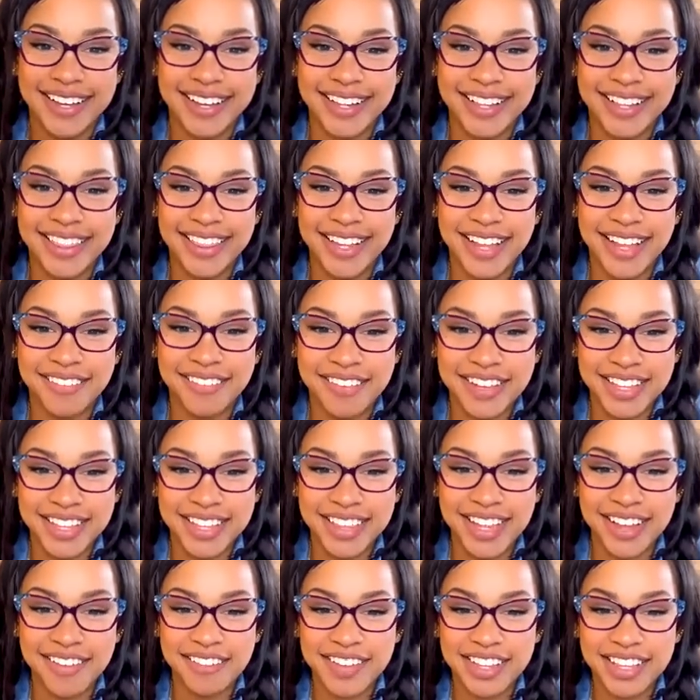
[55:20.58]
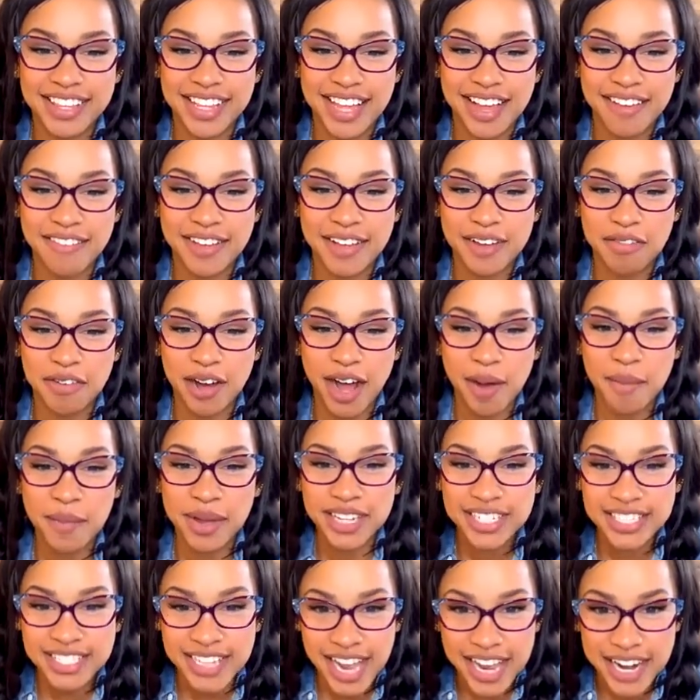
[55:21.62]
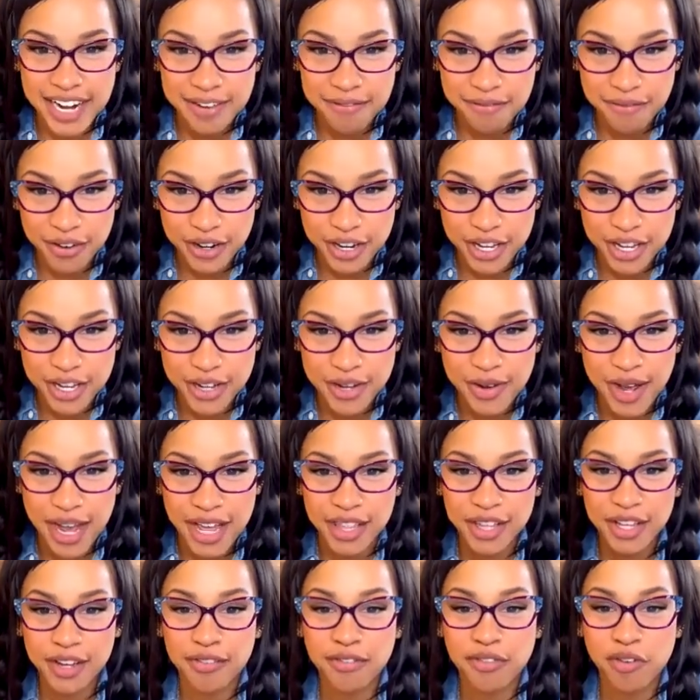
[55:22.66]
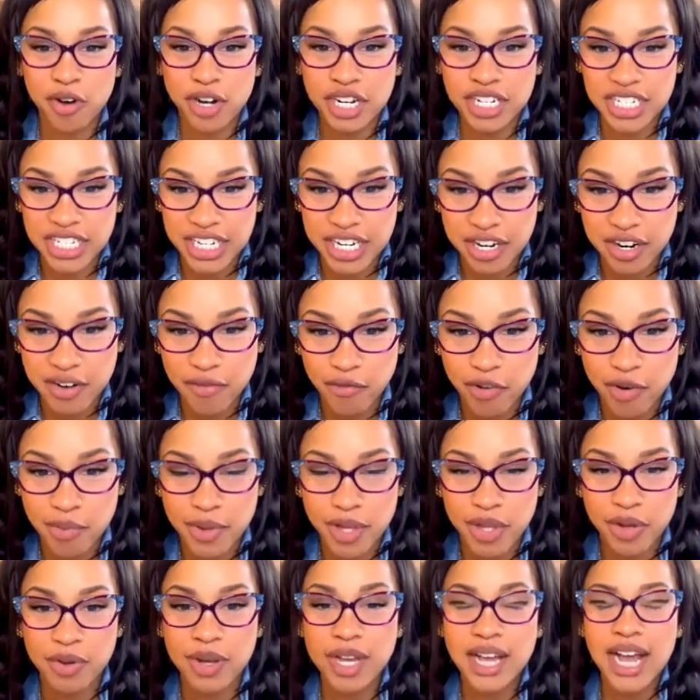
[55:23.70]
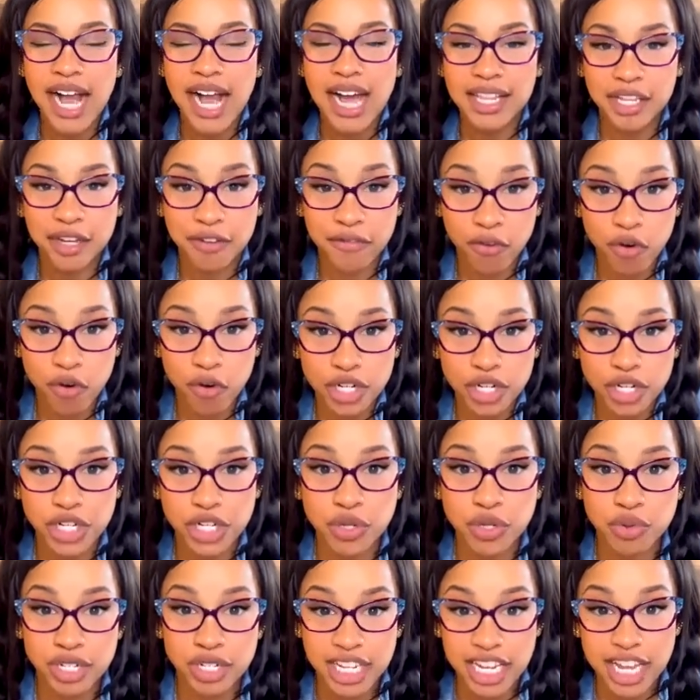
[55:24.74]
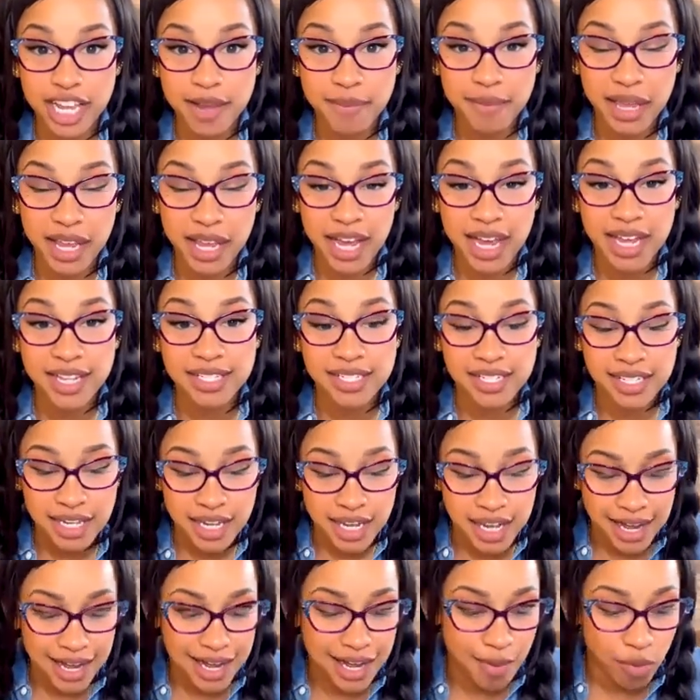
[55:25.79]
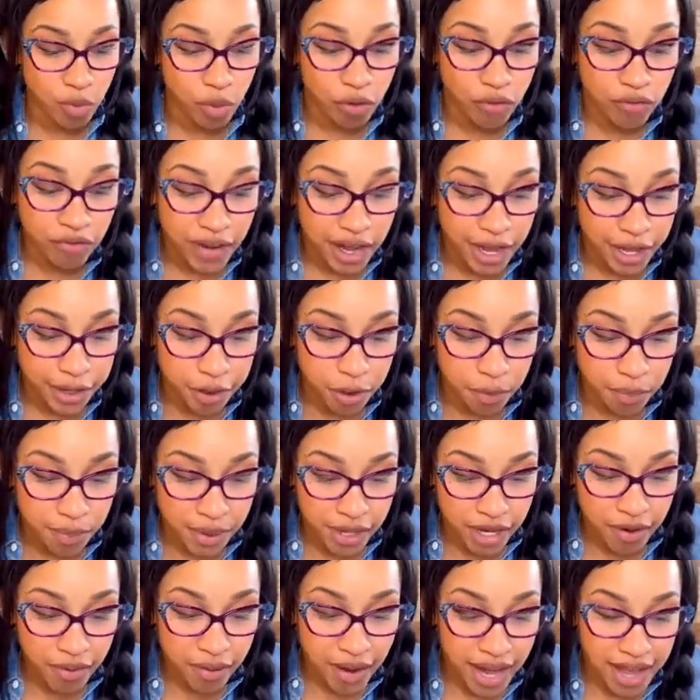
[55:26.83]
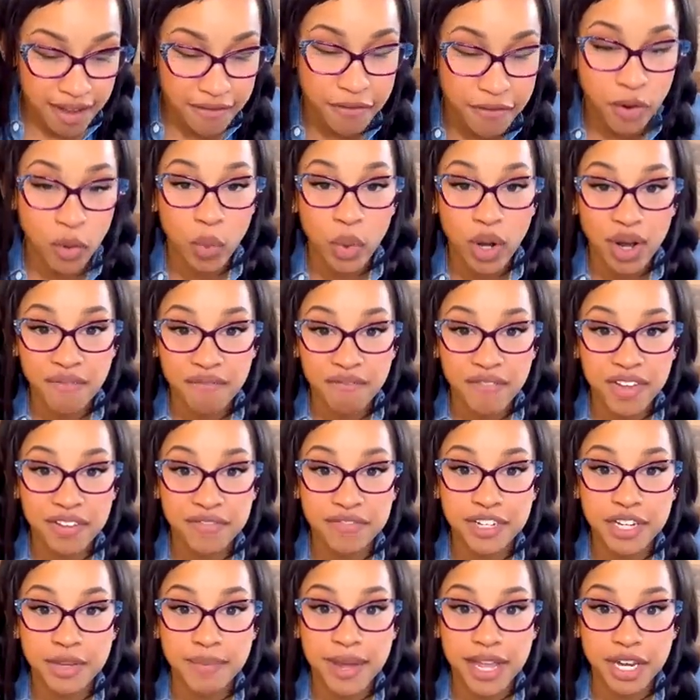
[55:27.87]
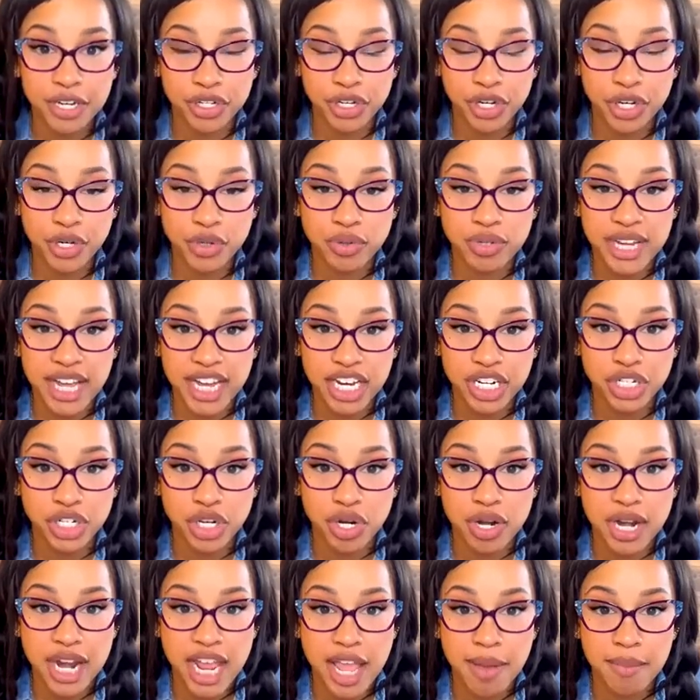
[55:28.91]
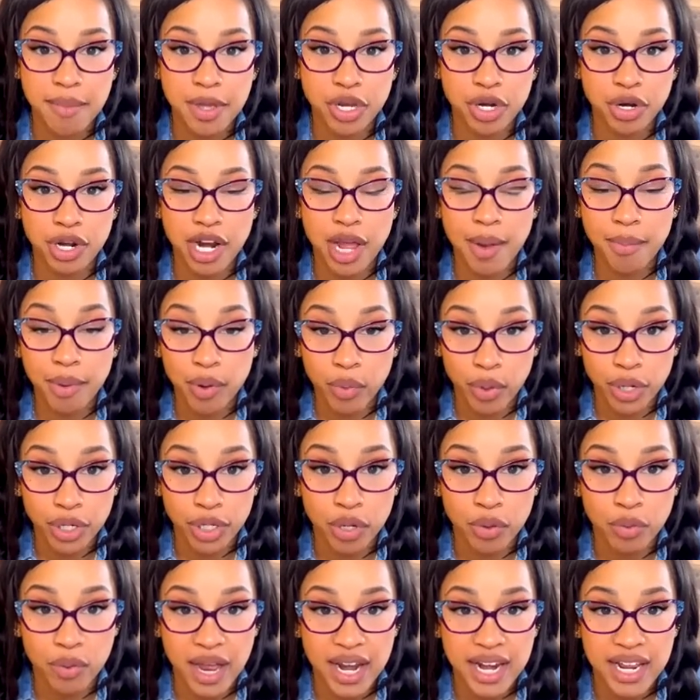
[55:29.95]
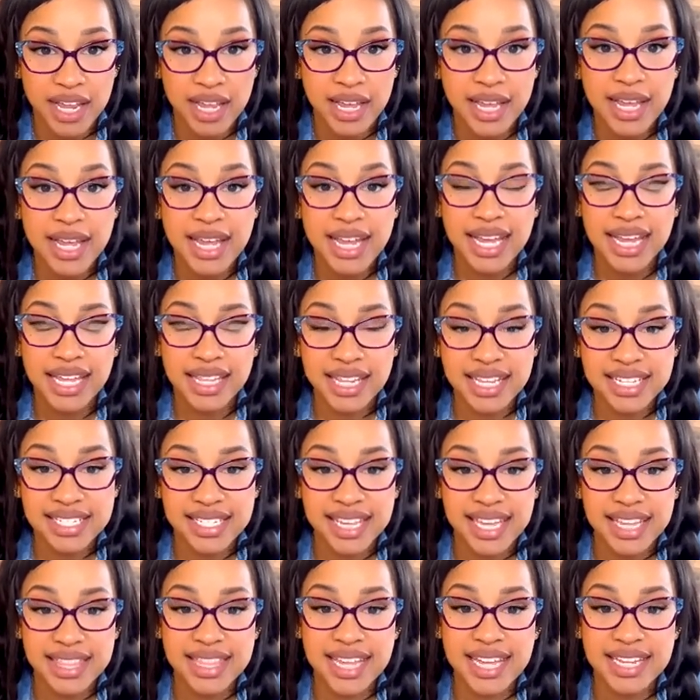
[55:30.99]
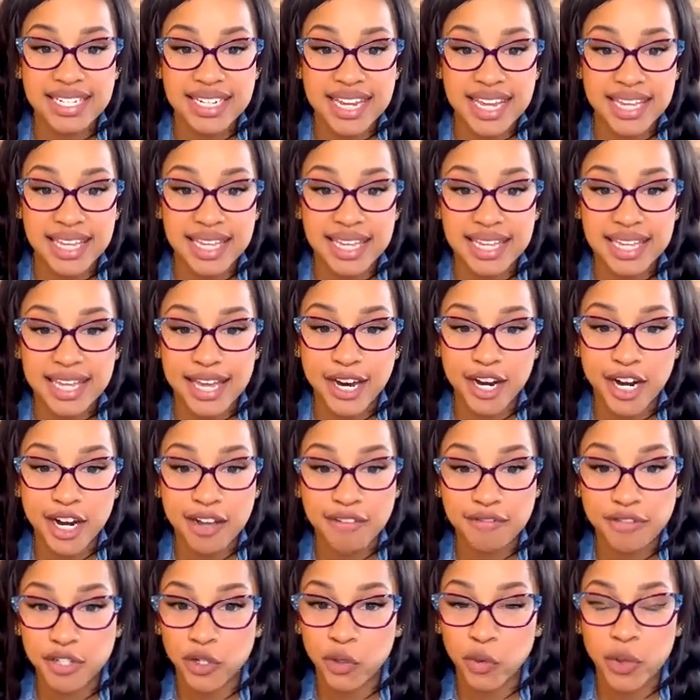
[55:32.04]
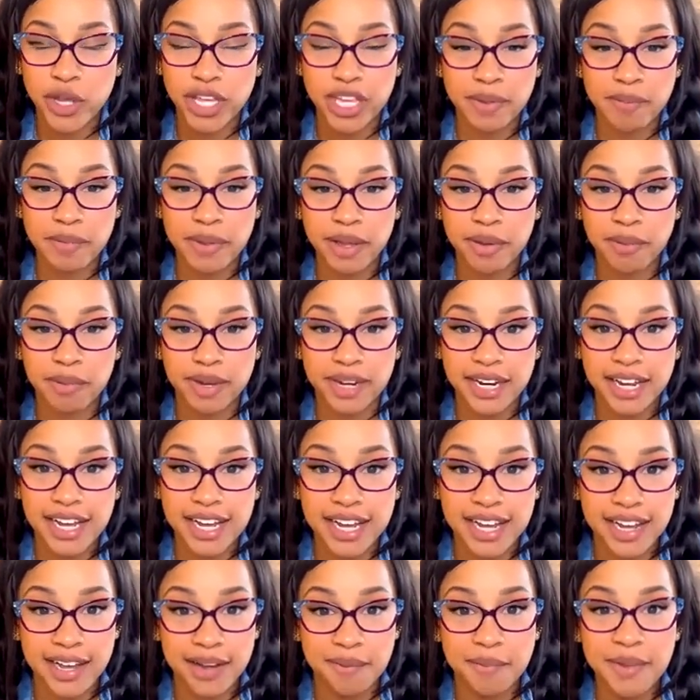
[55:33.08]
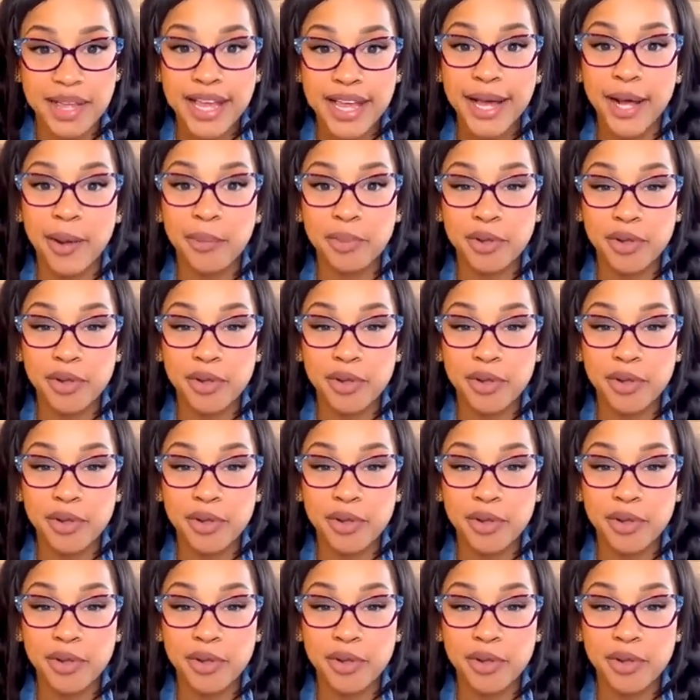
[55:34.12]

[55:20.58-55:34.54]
it. Love it. Love it. Well, I'm excited for you. I look forward to hearing from you. I look forward to you DMing us. We'll file your BOI for 150. Make sure you text your name and your number when you're ready, and let's get that taken care of so we can be able to help